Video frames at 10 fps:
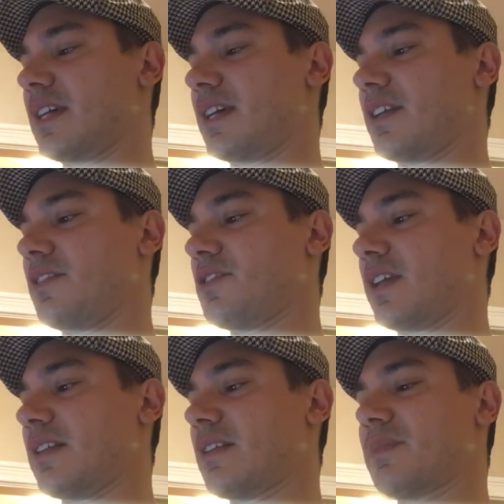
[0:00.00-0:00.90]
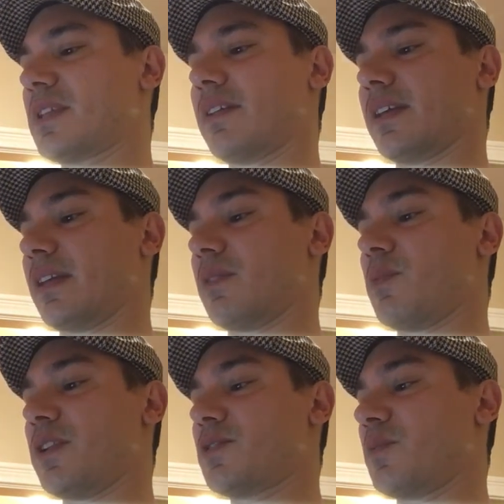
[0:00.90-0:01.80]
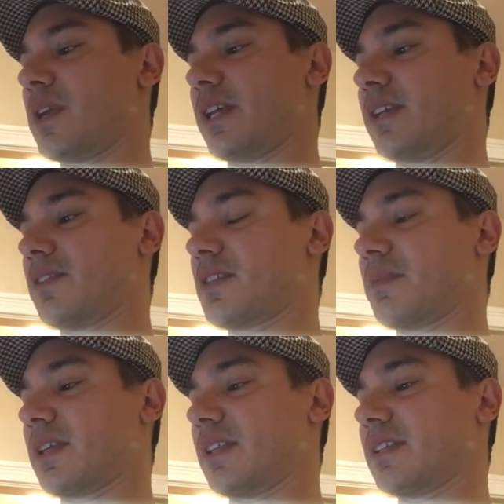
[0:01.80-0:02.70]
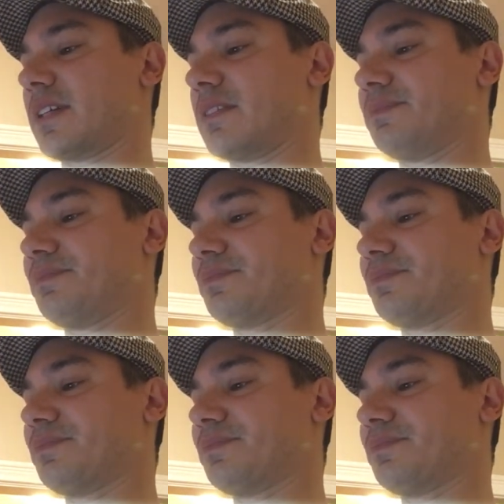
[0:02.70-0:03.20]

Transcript: and she ended up selling it like $120 or something like that.